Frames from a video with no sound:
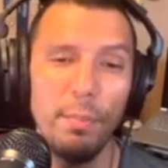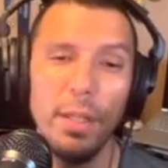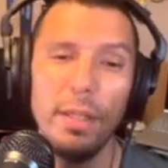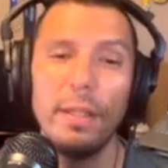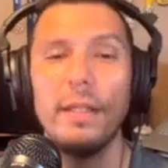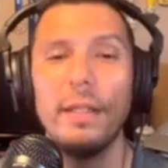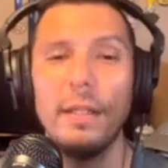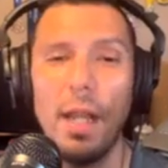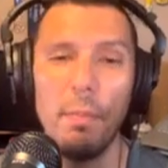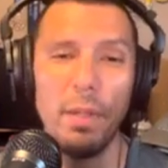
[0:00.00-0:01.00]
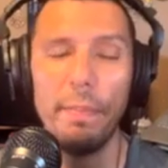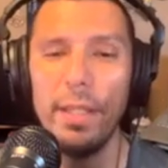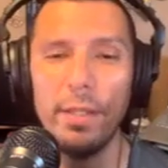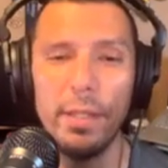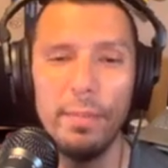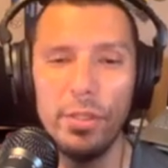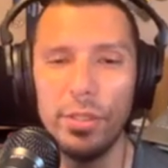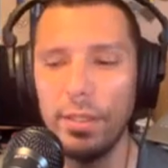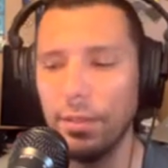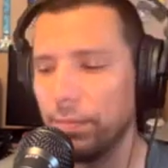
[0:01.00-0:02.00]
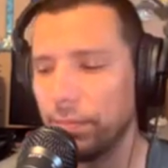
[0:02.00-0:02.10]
but I'm going to pay you commission.